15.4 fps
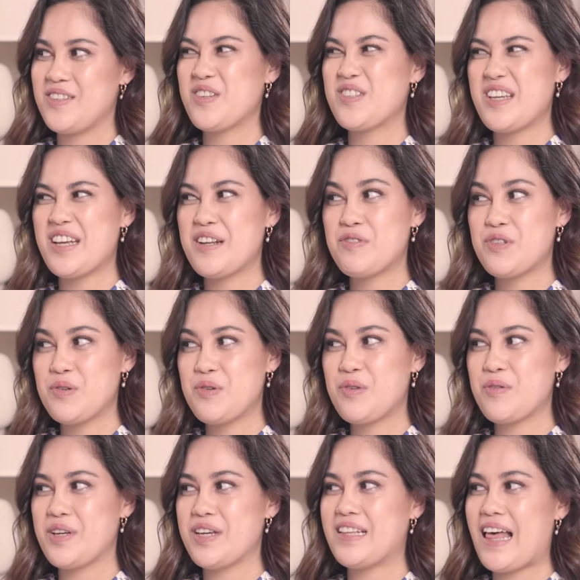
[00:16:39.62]
So instead of
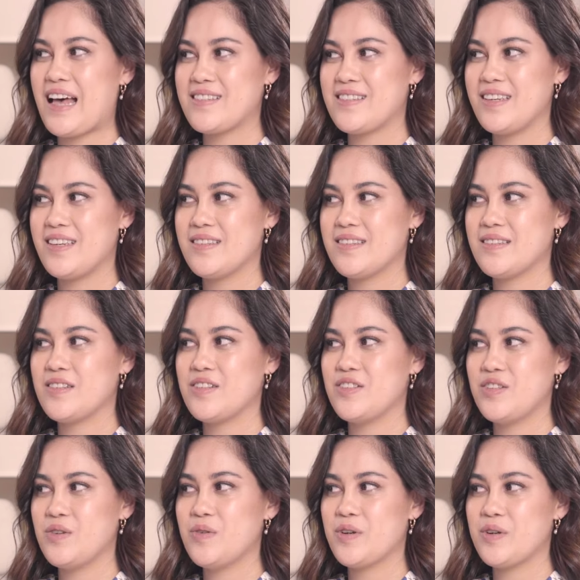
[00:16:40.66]
2-3 glasses,
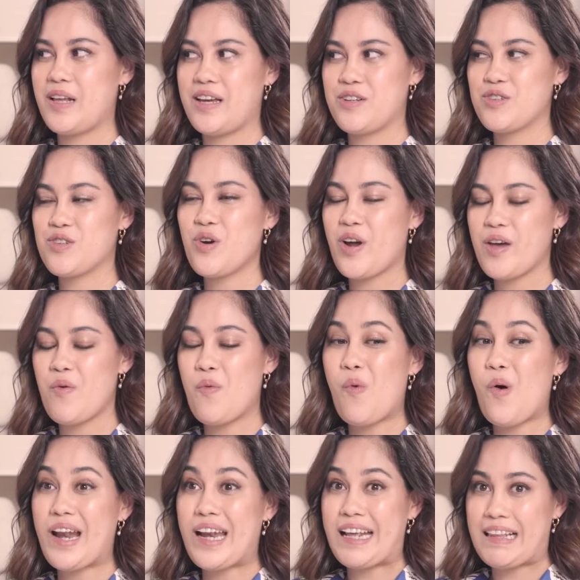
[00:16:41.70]
you were like, try
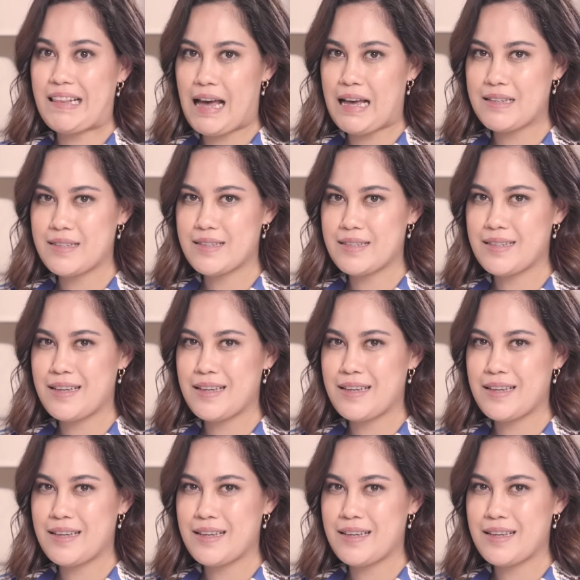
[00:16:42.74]
1 glass.